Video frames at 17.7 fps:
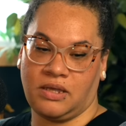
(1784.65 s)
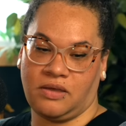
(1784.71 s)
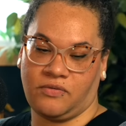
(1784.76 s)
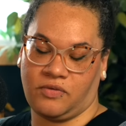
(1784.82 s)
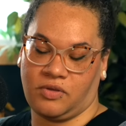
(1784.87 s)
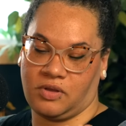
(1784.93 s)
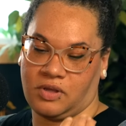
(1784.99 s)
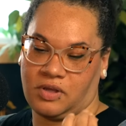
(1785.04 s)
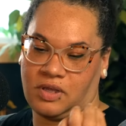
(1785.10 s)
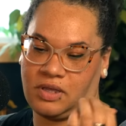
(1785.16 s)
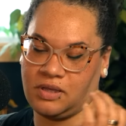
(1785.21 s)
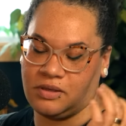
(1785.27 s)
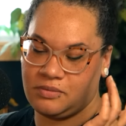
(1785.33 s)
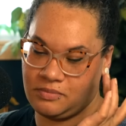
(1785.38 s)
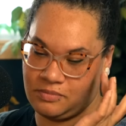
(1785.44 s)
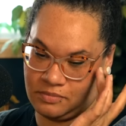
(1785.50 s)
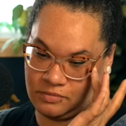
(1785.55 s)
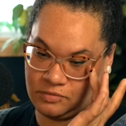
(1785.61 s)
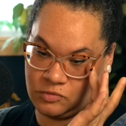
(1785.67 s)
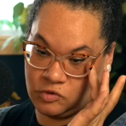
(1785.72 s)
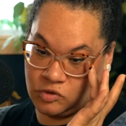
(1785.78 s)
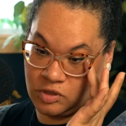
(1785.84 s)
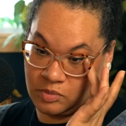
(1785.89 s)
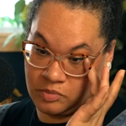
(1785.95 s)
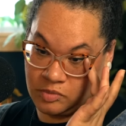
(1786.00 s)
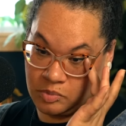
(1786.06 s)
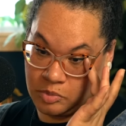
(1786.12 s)
definitely
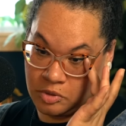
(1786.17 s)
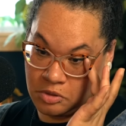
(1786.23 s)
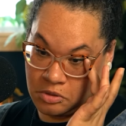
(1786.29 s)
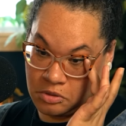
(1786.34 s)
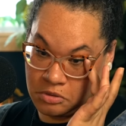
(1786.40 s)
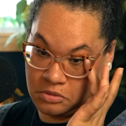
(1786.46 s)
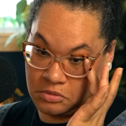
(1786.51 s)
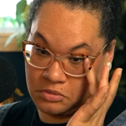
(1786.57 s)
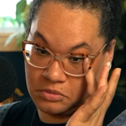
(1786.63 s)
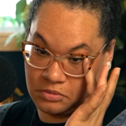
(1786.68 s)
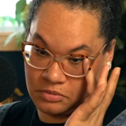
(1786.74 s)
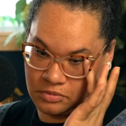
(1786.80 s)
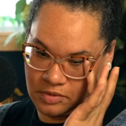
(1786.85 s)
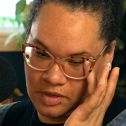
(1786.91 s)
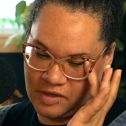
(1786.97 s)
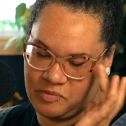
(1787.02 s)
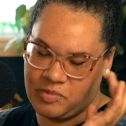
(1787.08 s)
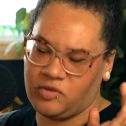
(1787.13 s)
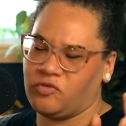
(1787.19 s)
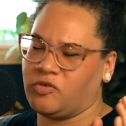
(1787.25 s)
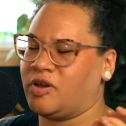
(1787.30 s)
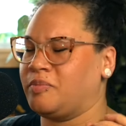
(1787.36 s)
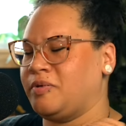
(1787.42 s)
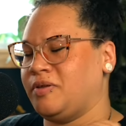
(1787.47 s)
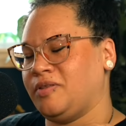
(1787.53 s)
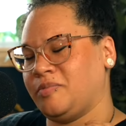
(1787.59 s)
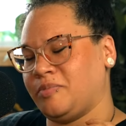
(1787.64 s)
dropped the ball. I've been
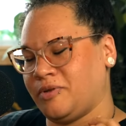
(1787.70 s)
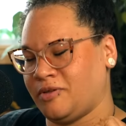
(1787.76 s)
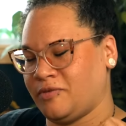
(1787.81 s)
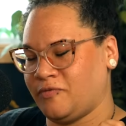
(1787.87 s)
dropping the ball.